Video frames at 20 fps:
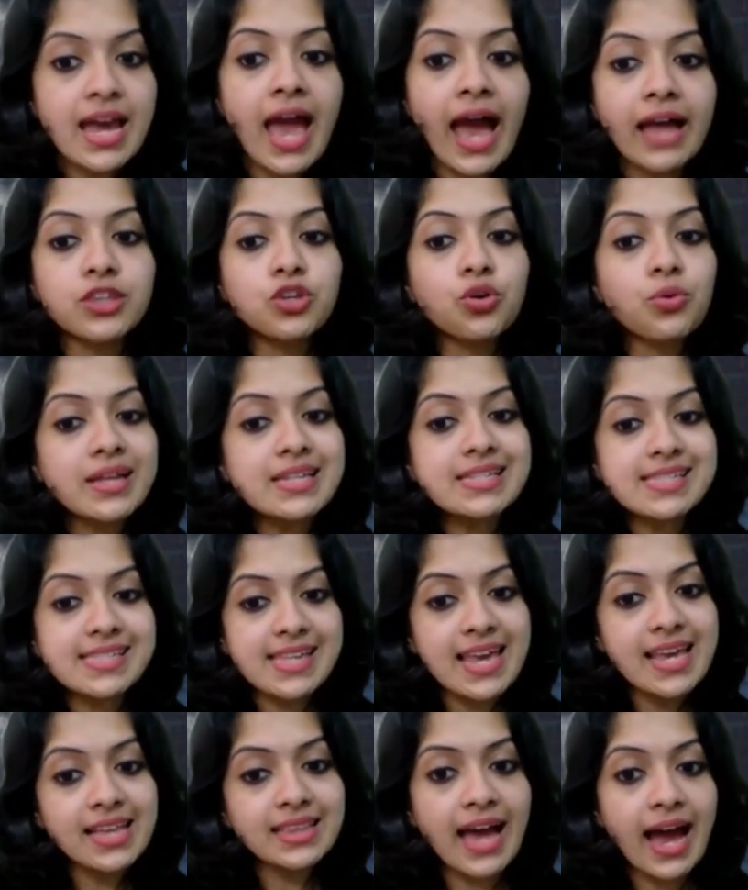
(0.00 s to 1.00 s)
And you can
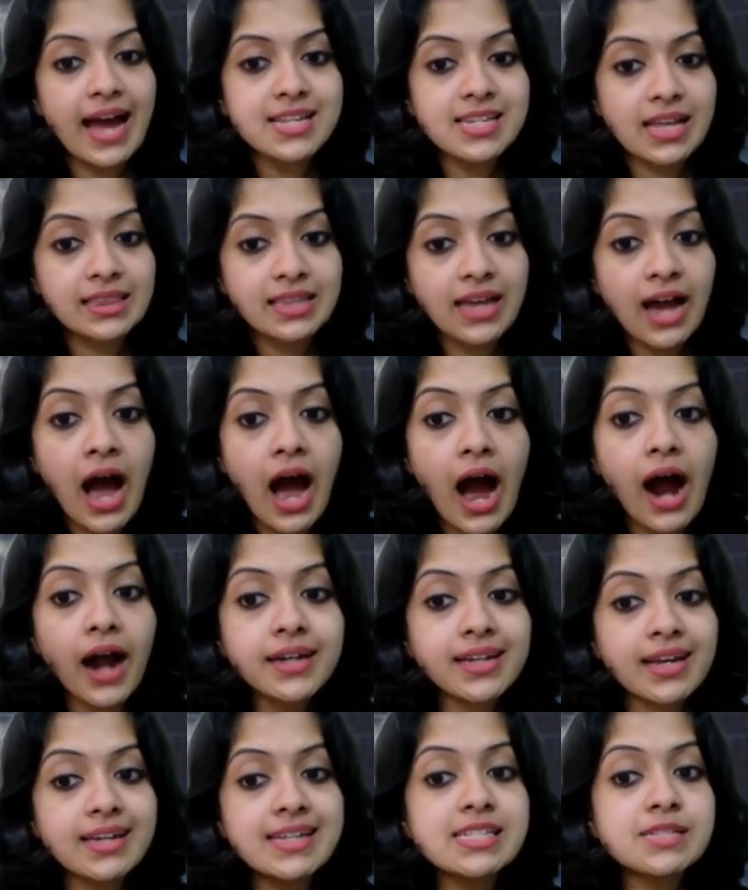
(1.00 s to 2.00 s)
see that the
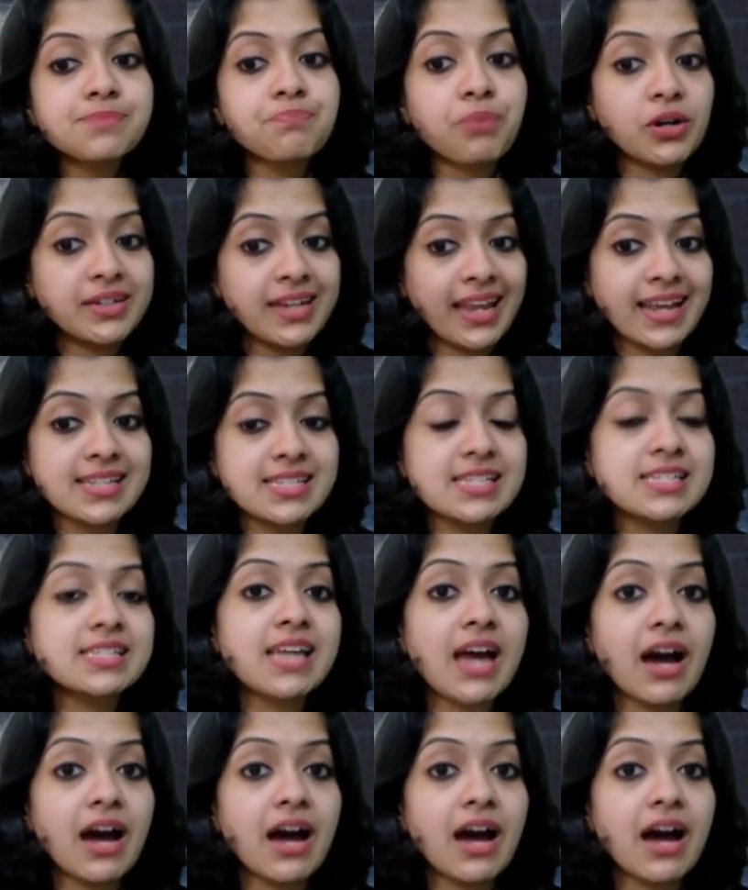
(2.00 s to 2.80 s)
heart is protected,